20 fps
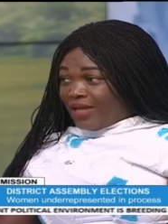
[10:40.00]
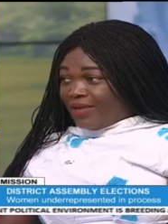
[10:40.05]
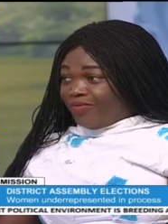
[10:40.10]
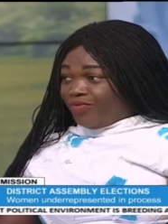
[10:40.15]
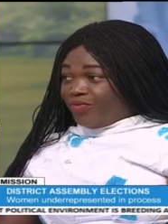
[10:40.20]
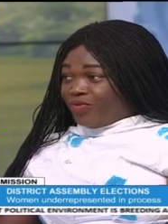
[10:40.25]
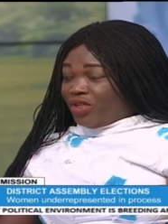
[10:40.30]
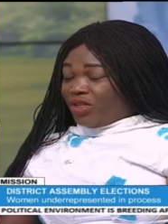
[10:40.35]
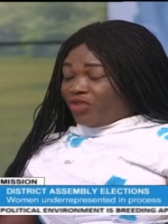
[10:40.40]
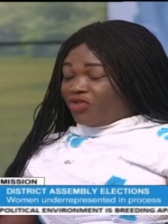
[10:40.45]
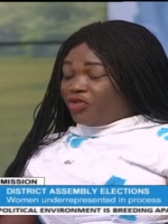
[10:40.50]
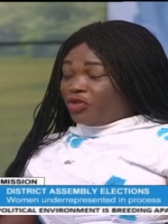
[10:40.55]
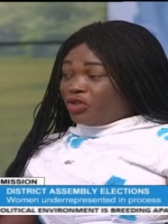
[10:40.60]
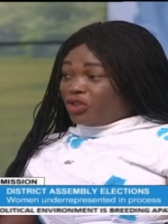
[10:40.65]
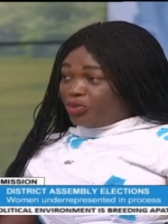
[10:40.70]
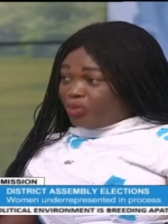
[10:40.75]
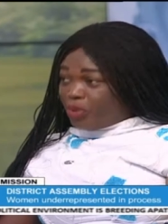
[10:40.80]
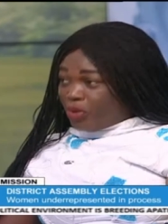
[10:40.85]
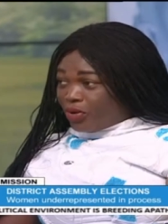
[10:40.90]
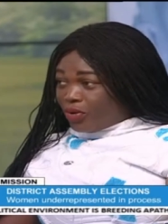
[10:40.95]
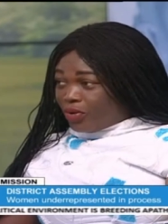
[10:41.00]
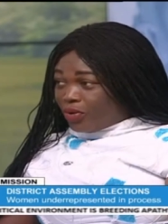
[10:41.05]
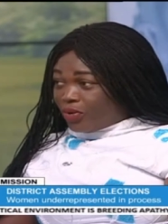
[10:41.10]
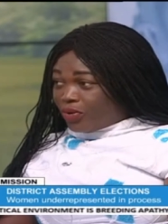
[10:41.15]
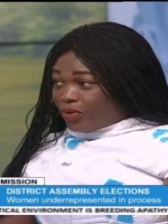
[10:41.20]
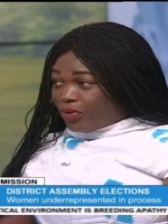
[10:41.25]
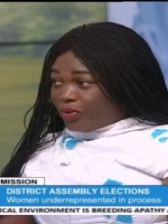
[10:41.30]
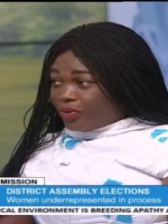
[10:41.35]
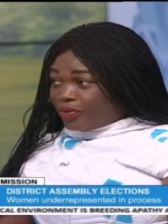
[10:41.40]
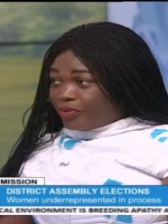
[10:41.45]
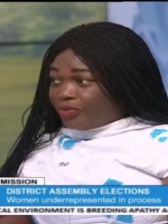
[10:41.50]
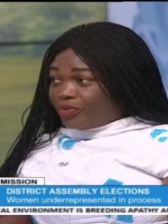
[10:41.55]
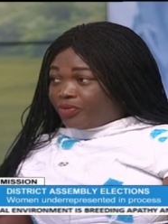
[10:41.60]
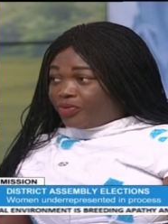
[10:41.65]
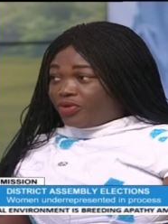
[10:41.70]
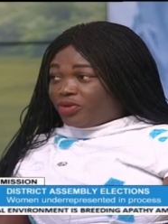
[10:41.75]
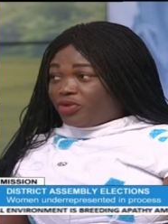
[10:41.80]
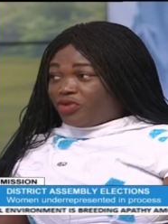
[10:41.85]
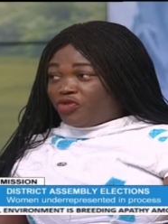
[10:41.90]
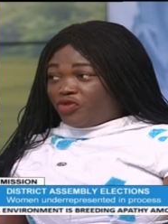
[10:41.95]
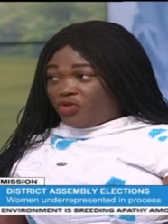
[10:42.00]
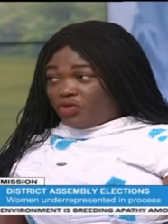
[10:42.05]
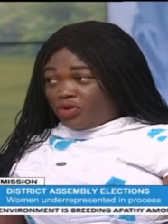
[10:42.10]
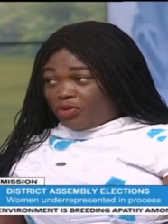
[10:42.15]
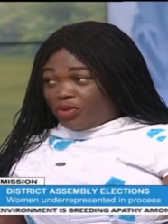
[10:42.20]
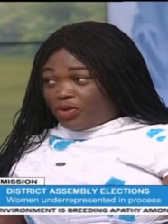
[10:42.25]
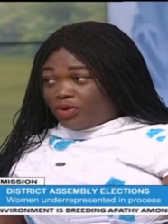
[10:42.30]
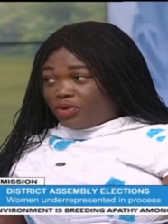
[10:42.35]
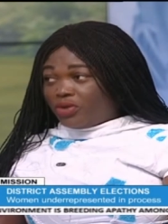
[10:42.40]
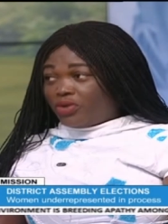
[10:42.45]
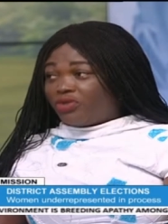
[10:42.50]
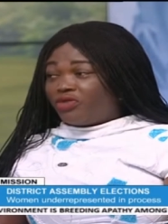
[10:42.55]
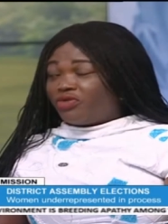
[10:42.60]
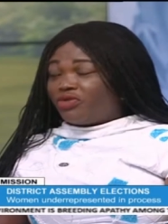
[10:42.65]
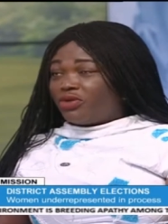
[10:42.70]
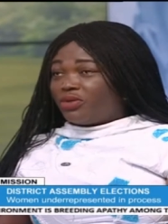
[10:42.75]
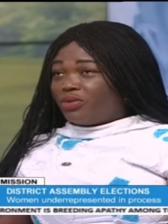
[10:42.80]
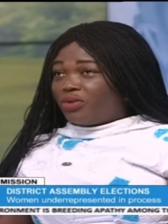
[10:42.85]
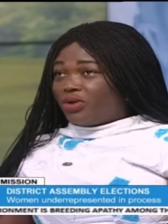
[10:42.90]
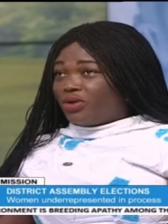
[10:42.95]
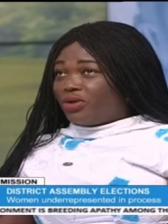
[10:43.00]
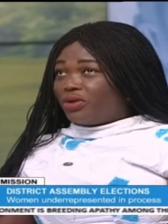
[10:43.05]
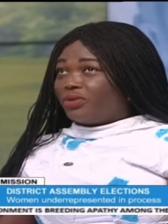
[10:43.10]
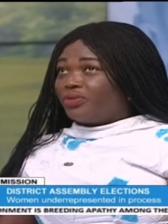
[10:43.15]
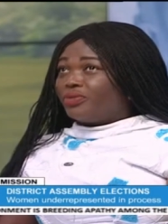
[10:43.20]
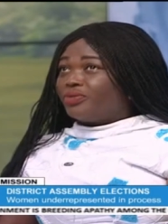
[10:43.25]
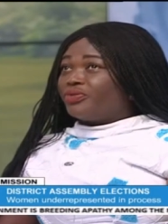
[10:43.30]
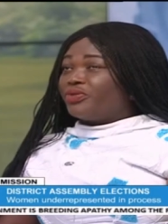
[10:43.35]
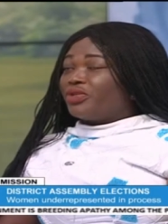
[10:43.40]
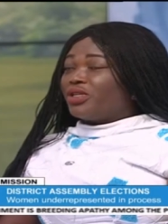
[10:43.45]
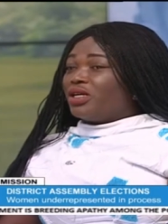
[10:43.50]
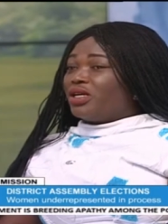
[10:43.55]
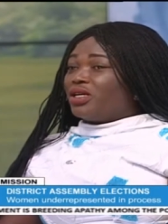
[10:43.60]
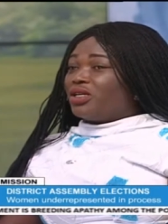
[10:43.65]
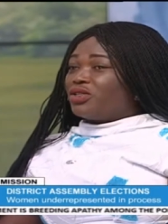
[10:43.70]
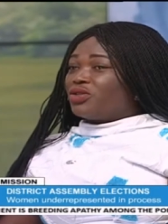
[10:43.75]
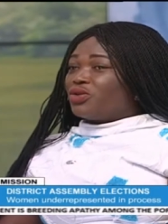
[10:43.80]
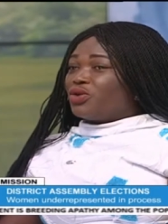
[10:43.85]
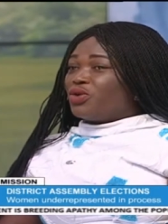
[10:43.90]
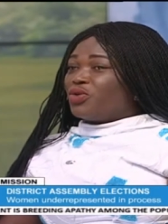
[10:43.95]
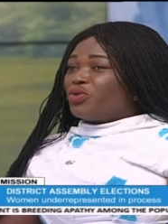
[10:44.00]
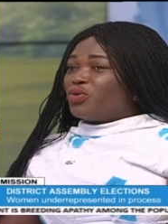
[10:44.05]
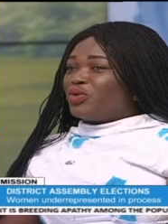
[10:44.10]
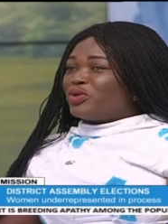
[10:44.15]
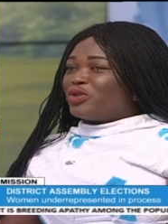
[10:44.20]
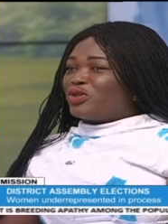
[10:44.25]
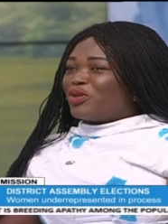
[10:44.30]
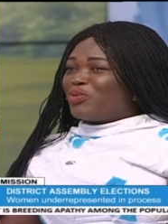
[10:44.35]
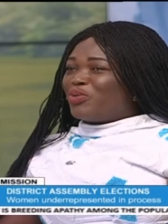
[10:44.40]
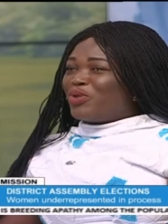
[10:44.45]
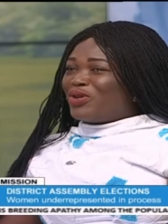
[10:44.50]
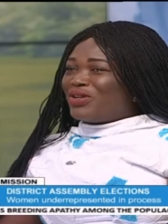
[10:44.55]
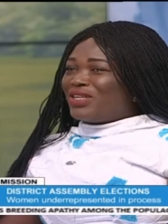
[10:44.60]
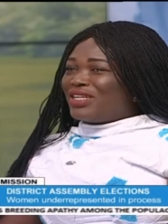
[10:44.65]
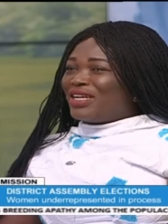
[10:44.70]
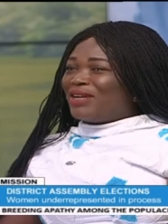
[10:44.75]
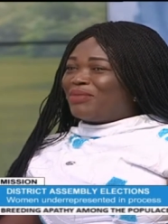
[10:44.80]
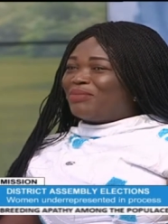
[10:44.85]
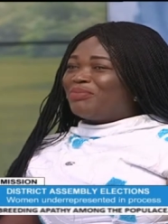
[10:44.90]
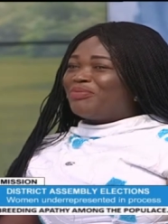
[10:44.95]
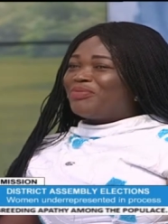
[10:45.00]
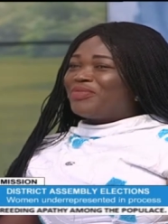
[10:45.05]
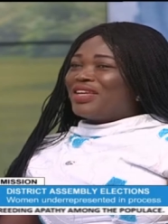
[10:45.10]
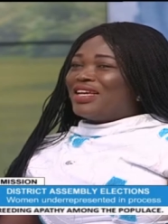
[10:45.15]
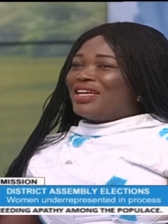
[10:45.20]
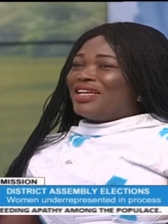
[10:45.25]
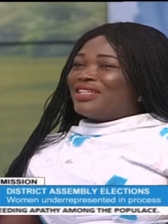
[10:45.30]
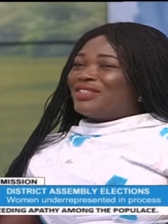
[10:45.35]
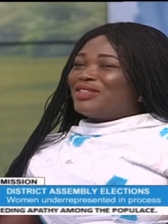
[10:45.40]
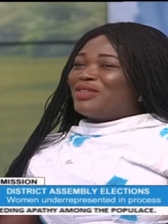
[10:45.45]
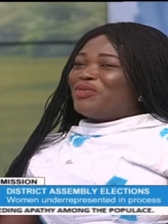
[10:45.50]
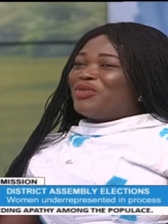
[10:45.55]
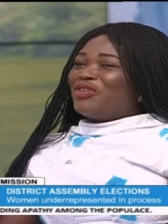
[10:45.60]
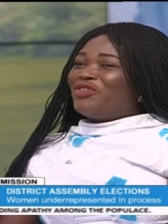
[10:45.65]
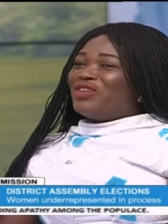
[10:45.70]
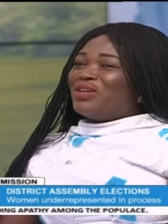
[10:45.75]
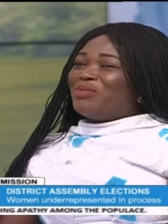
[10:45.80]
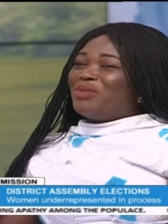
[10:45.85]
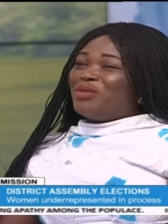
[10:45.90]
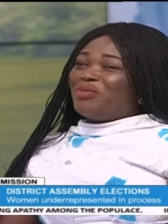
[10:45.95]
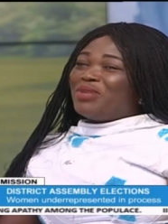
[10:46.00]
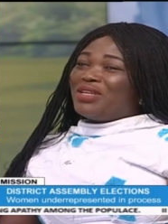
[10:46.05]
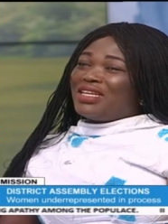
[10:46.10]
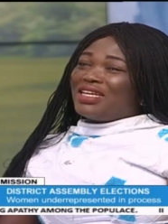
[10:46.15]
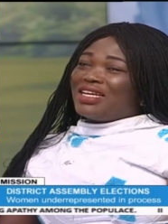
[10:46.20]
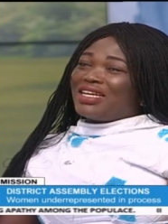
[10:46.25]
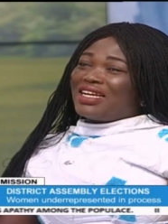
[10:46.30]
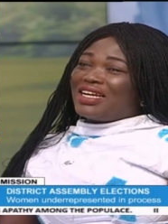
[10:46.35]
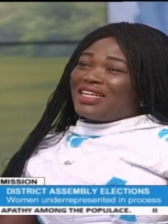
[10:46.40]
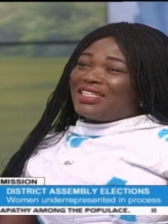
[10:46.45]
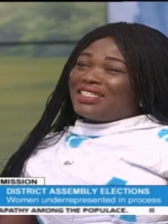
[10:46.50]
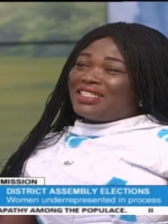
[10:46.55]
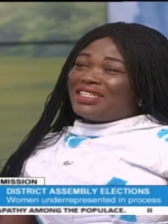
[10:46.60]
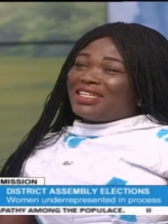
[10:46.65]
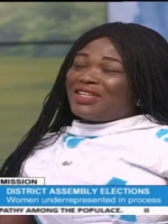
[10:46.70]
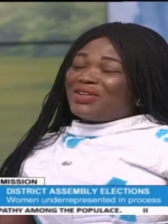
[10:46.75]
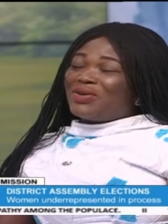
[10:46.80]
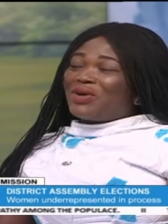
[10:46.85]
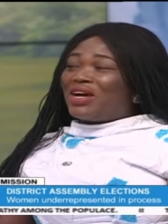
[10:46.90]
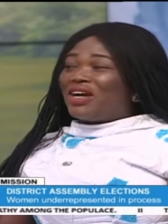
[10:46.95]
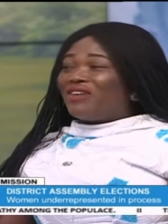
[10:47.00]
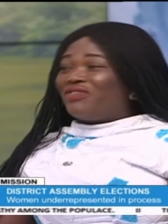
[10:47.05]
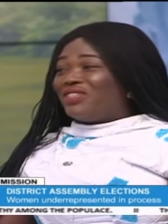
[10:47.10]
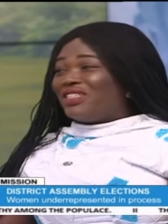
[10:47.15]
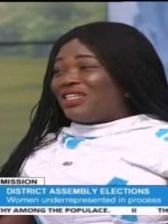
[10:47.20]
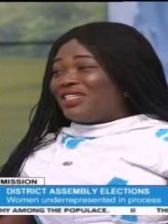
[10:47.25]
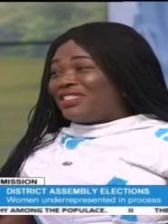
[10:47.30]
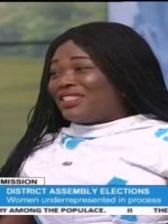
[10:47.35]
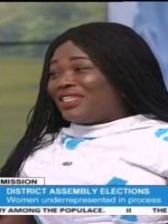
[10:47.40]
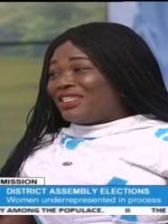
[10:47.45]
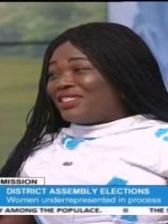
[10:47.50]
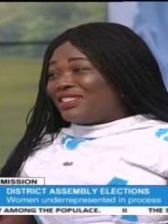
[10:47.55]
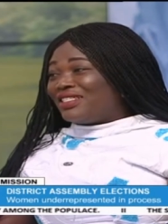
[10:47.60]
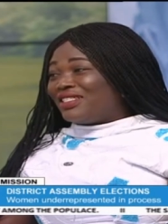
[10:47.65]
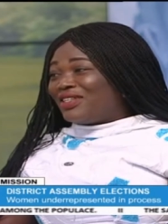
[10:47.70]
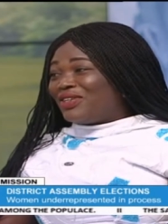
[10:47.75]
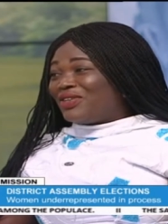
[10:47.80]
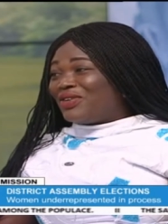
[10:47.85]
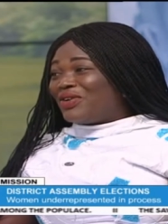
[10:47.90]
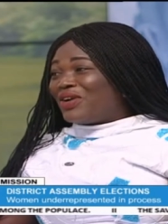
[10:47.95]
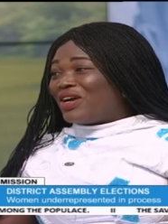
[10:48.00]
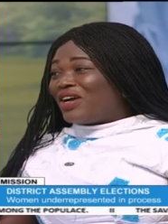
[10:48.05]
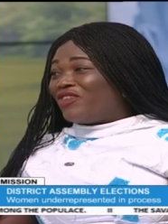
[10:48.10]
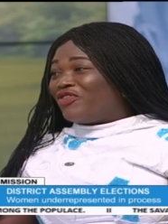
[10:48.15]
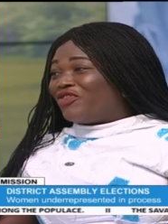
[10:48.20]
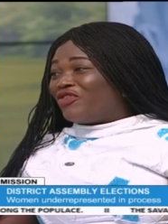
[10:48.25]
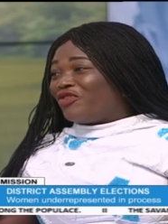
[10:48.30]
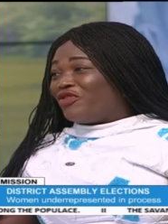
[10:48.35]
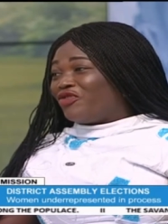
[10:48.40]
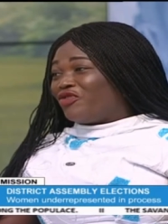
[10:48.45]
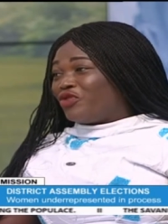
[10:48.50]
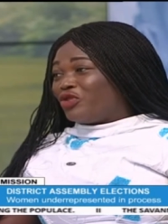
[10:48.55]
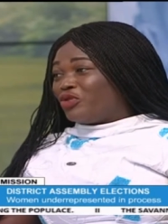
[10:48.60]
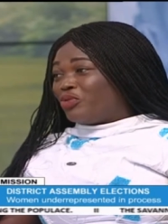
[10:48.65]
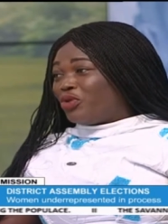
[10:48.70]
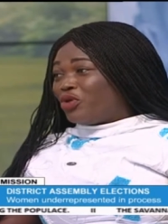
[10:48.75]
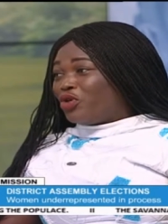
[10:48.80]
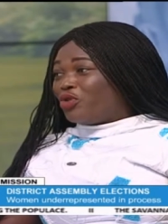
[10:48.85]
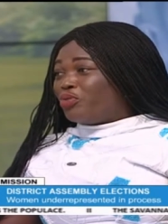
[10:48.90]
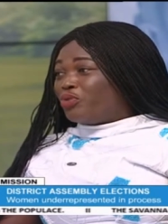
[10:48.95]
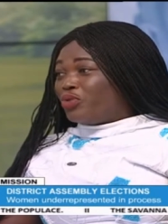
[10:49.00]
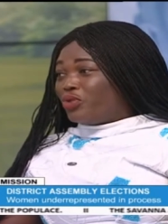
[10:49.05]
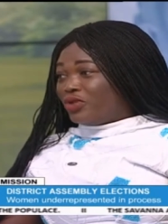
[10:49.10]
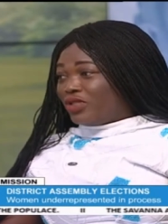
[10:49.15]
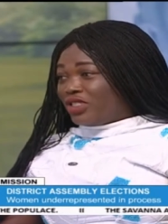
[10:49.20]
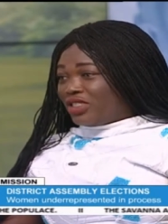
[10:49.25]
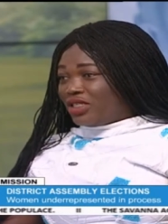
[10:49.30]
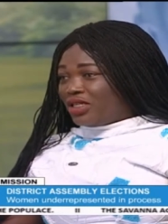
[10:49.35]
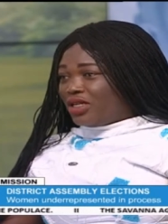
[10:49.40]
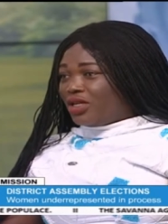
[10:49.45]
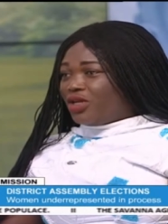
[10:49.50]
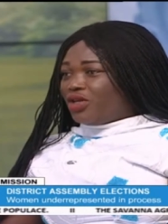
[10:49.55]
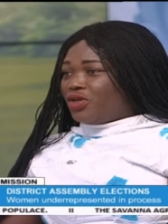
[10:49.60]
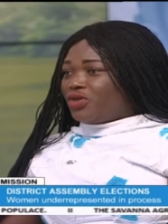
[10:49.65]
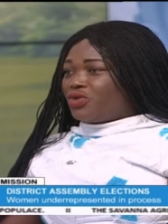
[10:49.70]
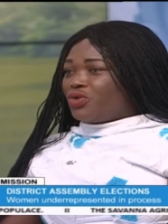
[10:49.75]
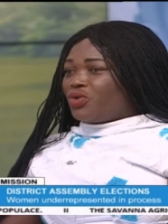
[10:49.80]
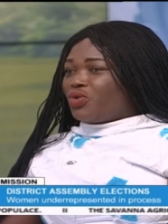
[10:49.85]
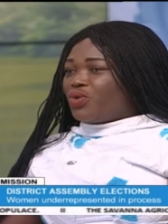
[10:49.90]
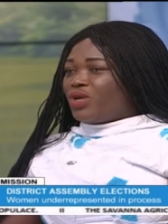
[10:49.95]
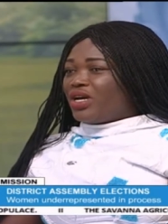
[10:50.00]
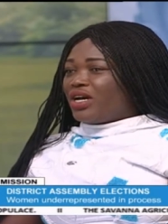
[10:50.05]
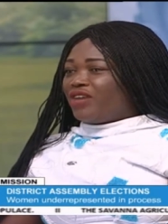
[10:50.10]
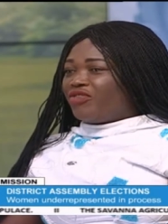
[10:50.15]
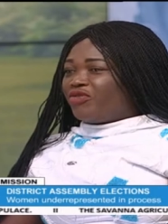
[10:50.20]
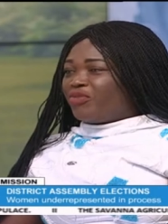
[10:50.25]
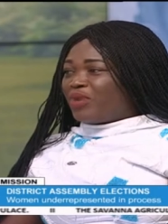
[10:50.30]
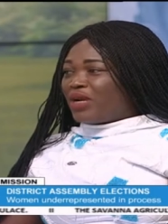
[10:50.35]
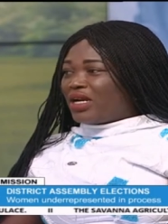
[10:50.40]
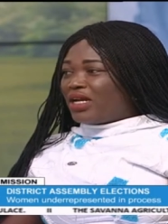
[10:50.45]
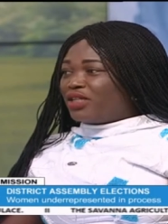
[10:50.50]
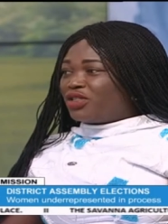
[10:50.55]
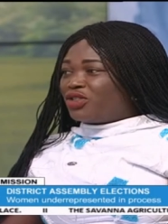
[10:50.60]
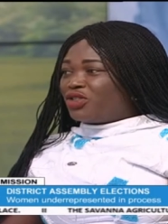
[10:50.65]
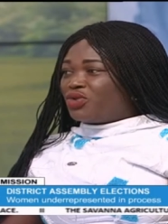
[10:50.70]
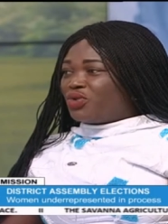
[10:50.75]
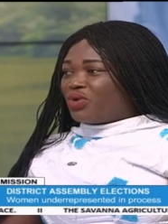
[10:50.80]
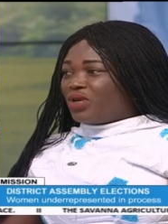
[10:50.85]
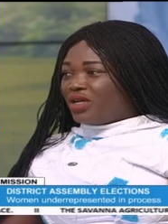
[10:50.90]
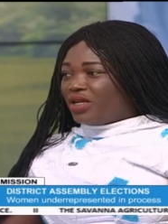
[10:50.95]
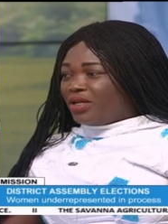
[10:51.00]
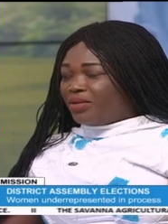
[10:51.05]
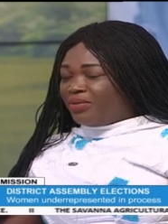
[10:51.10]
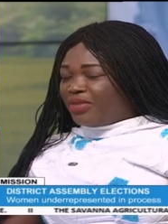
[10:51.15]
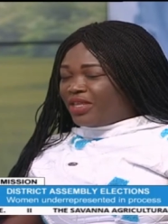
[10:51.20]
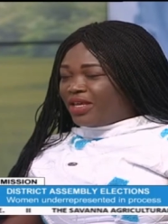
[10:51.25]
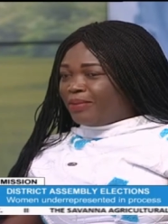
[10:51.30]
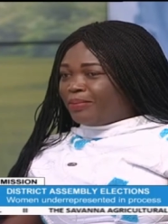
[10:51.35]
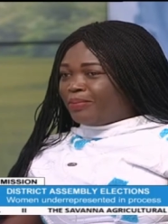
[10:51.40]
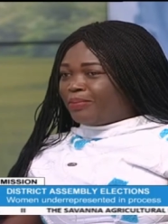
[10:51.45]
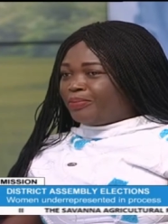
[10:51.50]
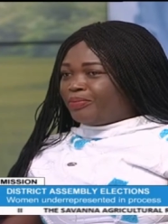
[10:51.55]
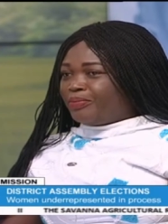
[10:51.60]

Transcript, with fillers: though? The football. Okay. Football. Okay. Football. So we'll support them. Some of them maybe they get they don't have jerseys, they don't have football boots. Yeah. So we have planned to help them.